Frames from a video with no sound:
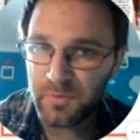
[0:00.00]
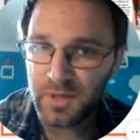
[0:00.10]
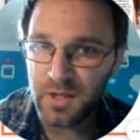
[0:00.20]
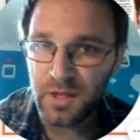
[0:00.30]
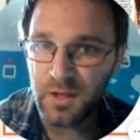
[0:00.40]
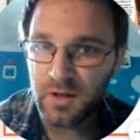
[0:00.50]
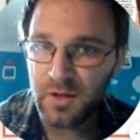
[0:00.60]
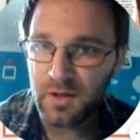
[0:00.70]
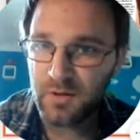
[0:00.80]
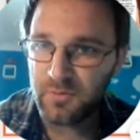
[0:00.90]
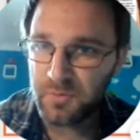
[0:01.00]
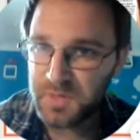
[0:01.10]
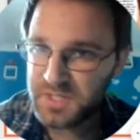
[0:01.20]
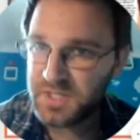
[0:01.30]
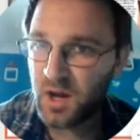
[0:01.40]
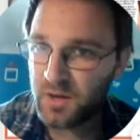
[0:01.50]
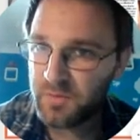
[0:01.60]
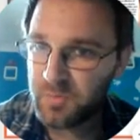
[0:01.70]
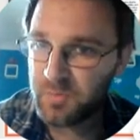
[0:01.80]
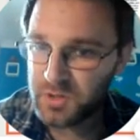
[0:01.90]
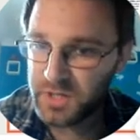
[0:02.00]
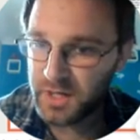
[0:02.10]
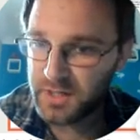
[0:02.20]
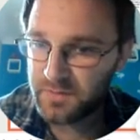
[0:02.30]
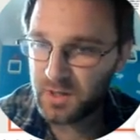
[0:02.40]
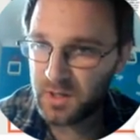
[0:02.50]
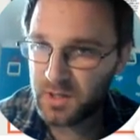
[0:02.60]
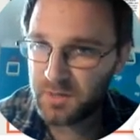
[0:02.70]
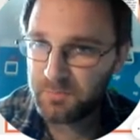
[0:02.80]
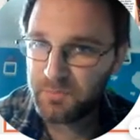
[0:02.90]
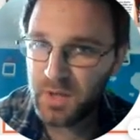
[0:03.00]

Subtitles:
the start of the project, if you like.